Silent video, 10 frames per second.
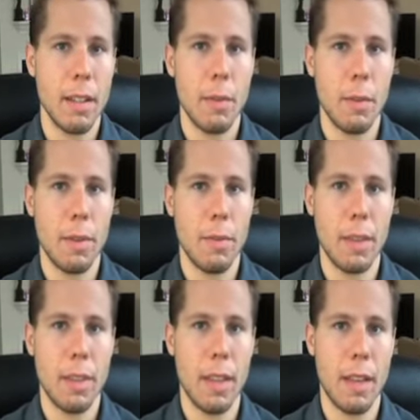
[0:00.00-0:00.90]
when
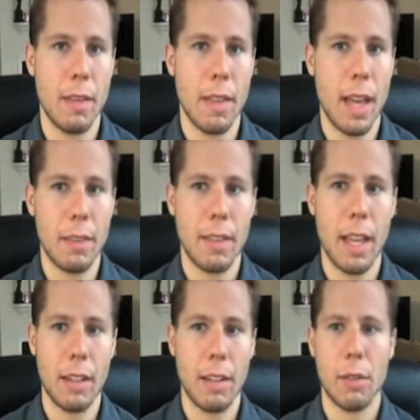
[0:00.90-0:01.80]
when the, that
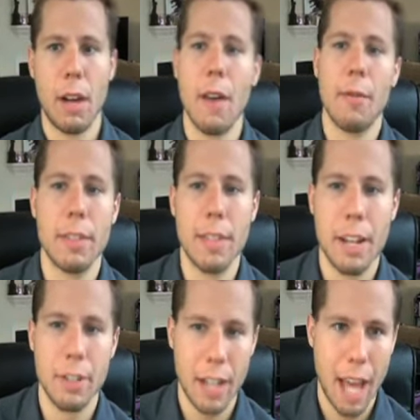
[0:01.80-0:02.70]
that little
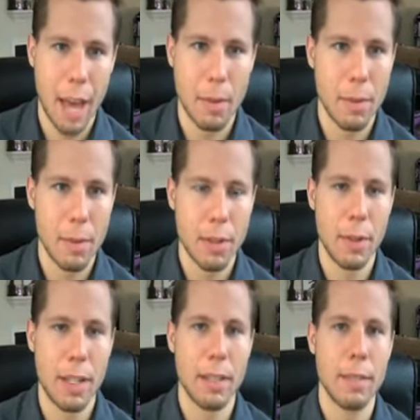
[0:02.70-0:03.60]
confrontation happened
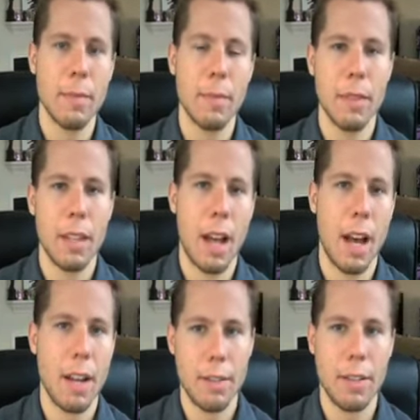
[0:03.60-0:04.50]
between uh,
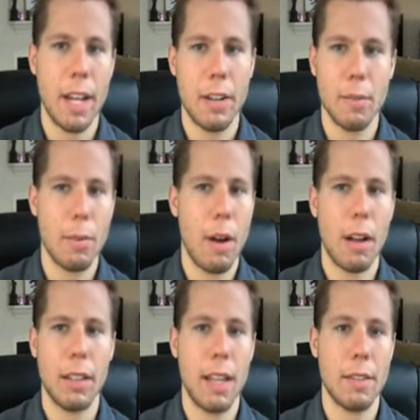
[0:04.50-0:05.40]
Undertaker and
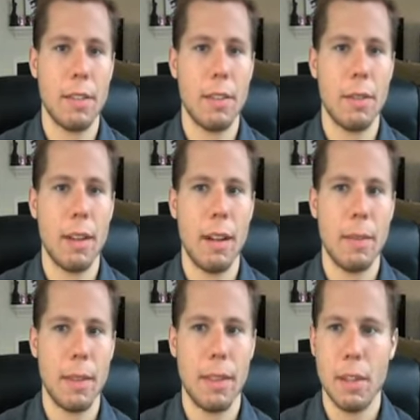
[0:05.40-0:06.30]
Brock Lesnar
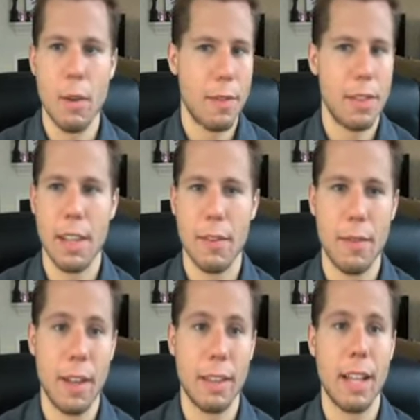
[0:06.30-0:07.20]
um, at the UFC
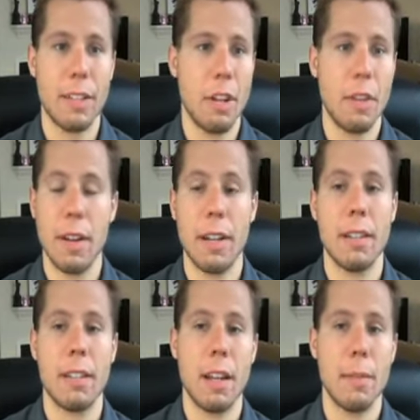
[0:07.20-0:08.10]
event, that generated a
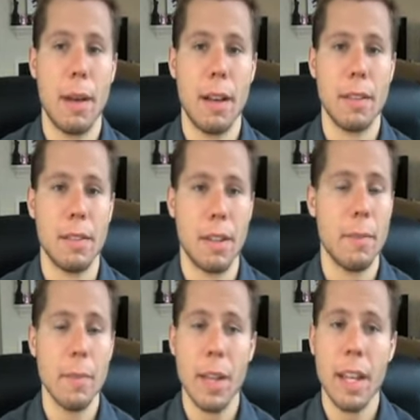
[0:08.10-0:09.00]
ton of buzz. So
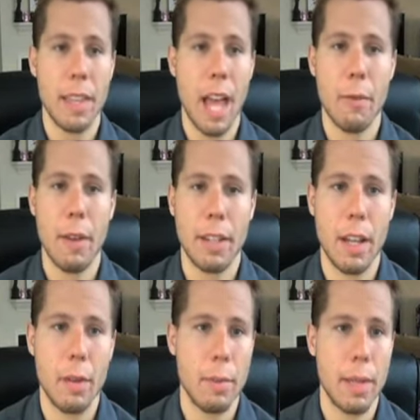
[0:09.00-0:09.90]
that right there
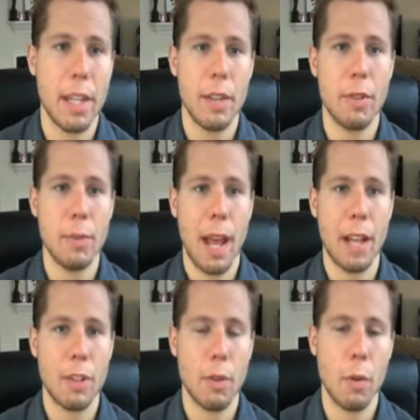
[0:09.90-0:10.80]
would be a huge
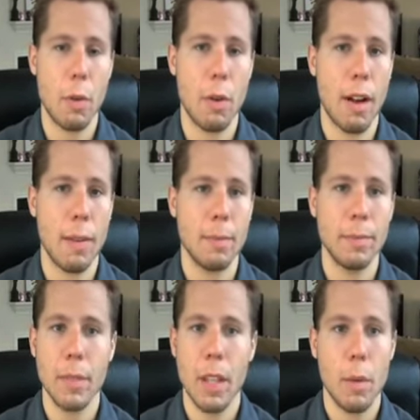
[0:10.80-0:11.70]
match, or um,
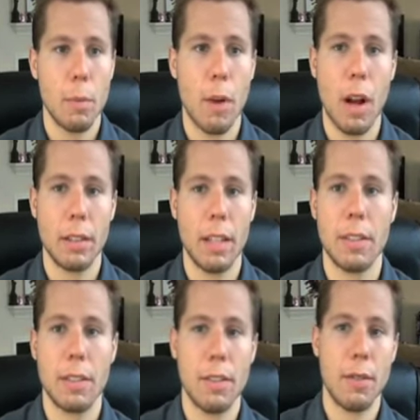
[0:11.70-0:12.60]
Brock
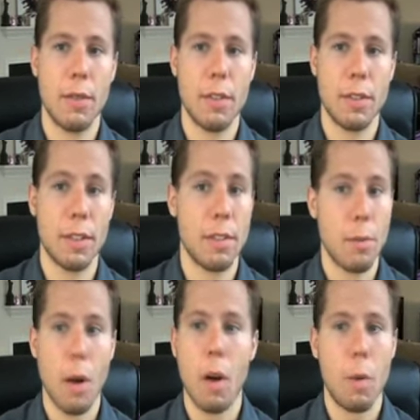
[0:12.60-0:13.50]
Lesnar versus The
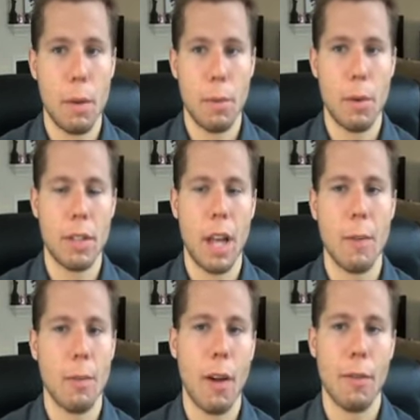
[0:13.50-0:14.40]
Rock one more
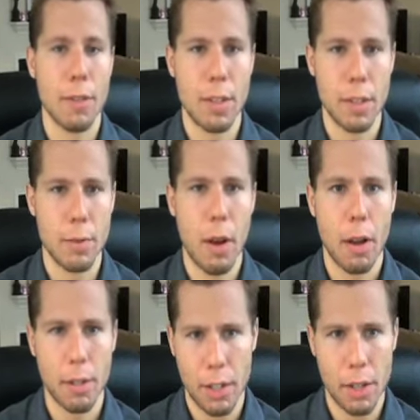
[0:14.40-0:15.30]
time, Rock versus
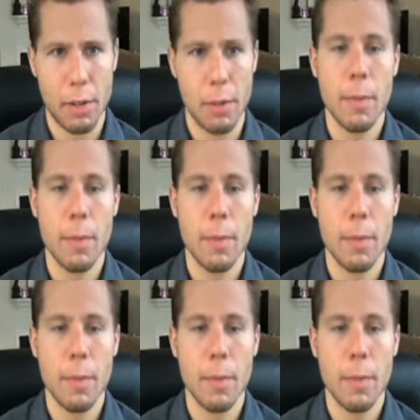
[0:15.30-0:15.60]
Brock two.